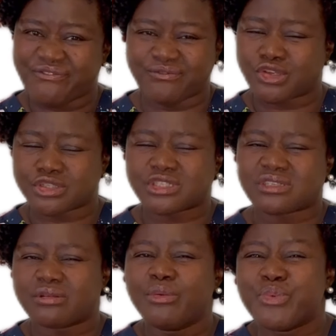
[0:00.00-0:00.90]

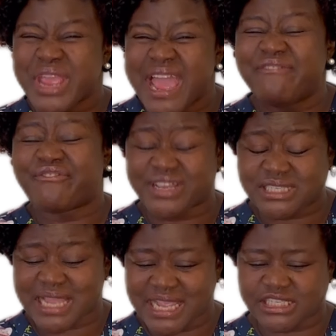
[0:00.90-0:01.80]
just
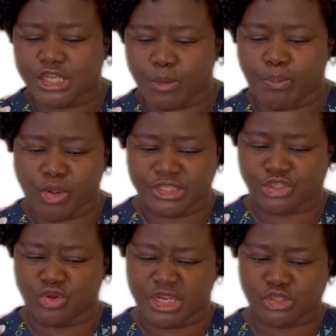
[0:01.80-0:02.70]
re-emphasizing the points
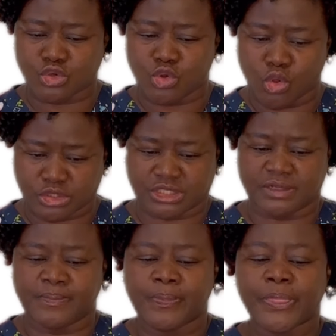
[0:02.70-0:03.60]
you need to note.
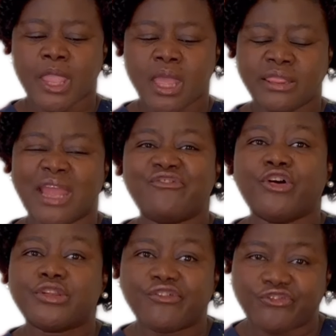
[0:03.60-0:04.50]
Then
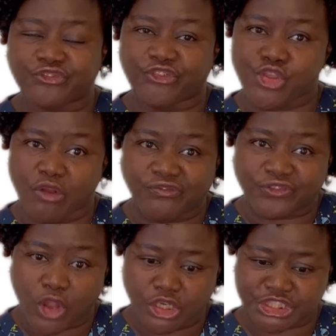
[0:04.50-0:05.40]
for your
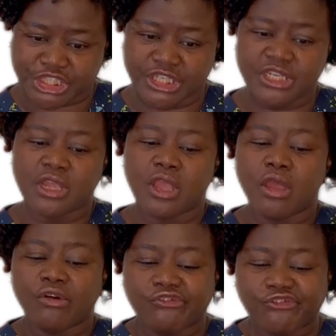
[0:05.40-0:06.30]
flushing,
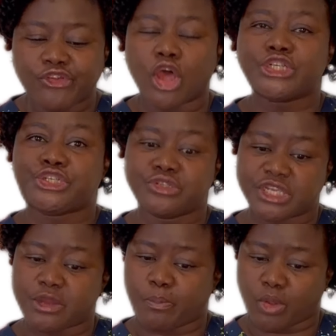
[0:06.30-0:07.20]
flush using
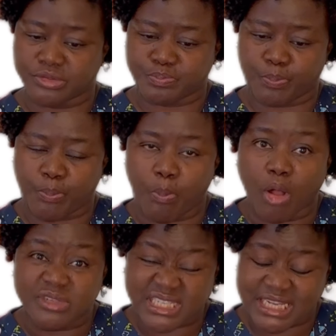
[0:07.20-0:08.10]
the
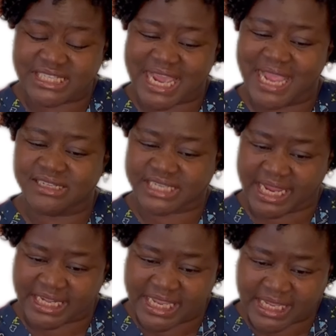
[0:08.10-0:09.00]
pulsatile
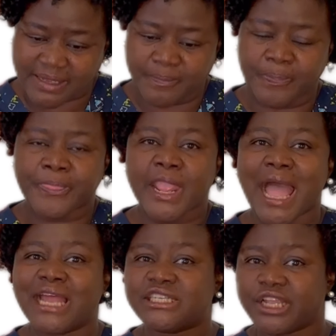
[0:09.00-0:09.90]
technique
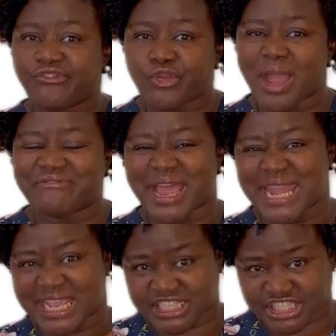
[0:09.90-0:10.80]
And if you have an
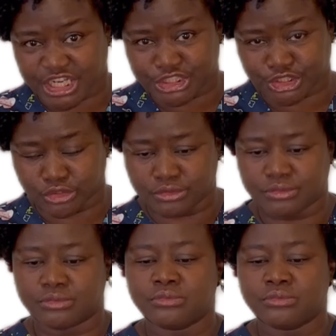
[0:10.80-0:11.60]
extension